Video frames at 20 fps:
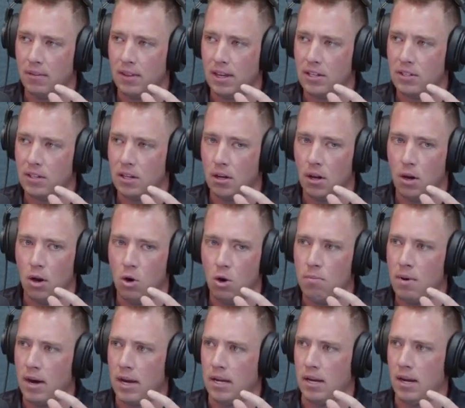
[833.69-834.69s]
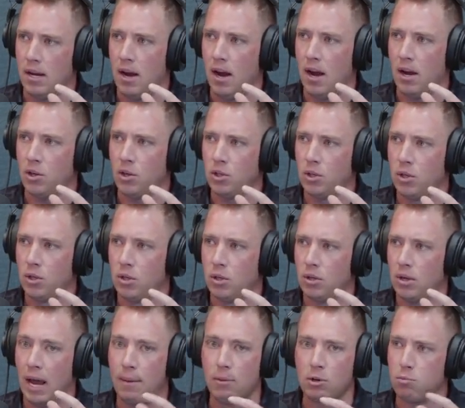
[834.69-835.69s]
And they said, oh my gosh,
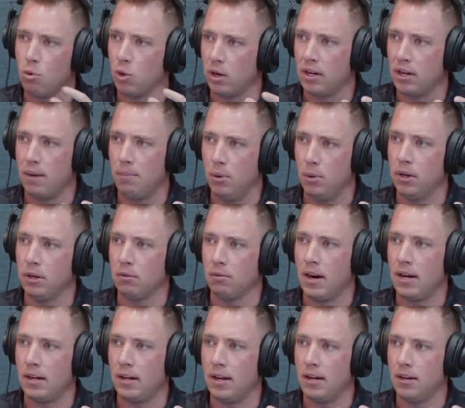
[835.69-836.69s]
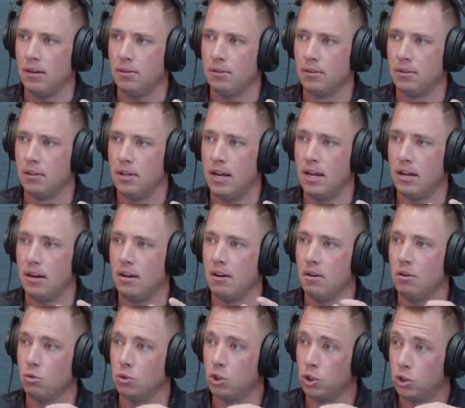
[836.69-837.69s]
how much more can I put in right now?
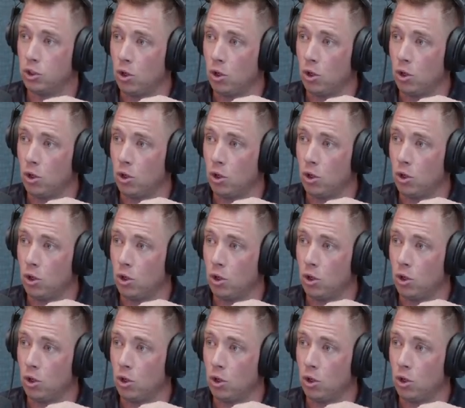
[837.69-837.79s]
So